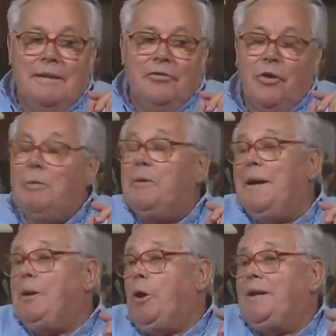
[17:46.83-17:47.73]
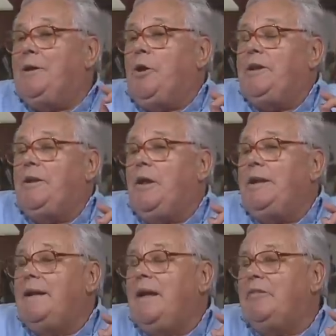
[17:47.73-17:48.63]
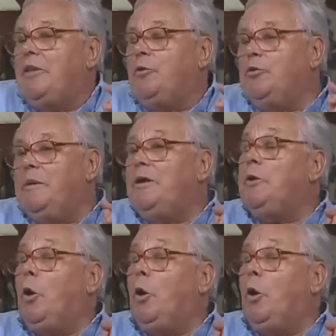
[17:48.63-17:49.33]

So it went on and on and on, and nothing could be done.